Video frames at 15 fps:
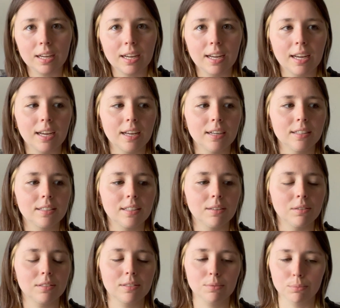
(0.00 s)
and
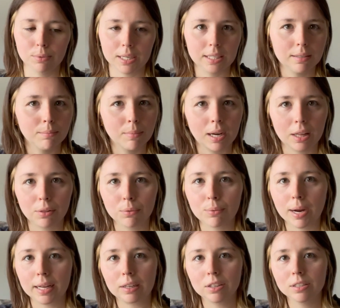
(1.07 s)
it's written by the
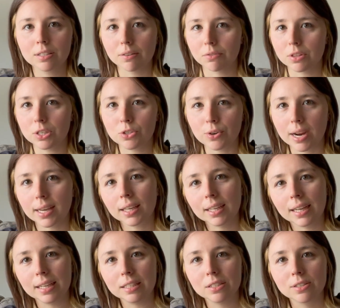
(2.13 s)
writers of the
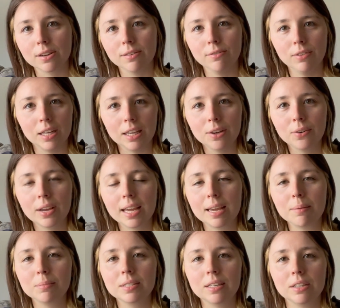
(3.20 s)
Dragon Age video
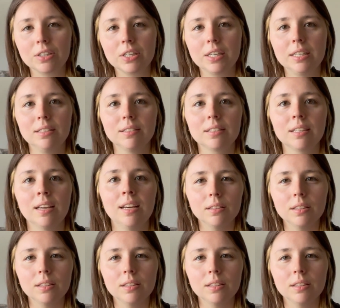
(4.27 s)
game series.